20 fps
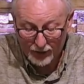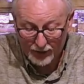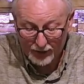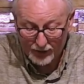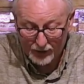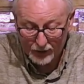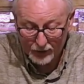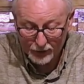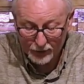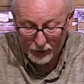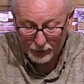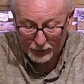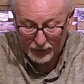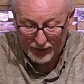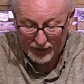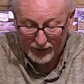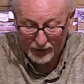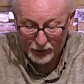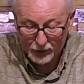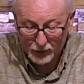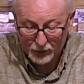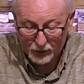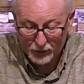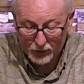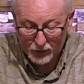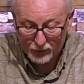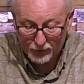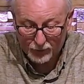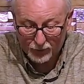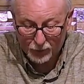yields a
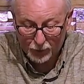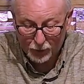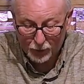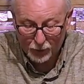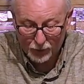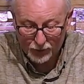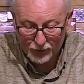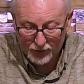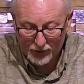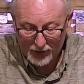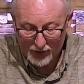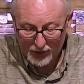peaceable fruit